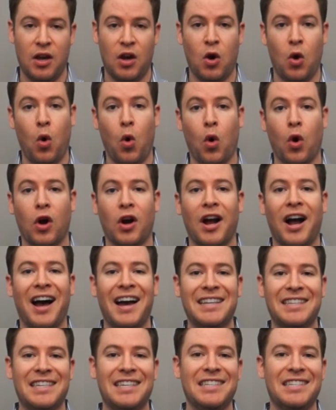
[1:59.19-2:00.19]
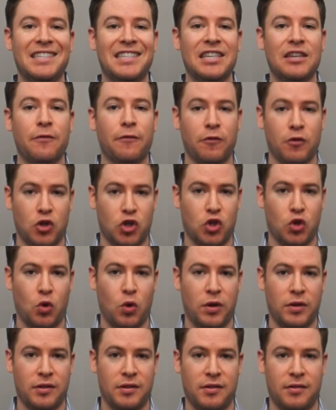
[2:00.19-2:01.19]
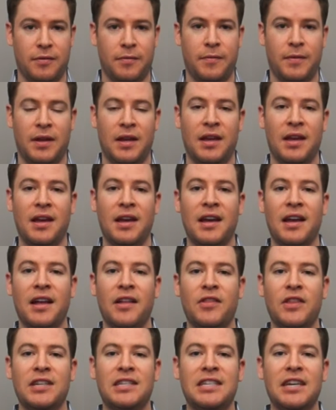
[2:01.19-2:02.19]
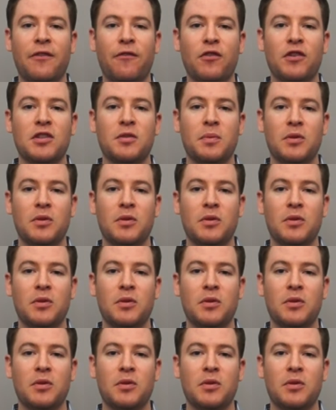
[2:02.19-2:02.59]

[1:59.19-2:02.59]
or ITC for short. The difference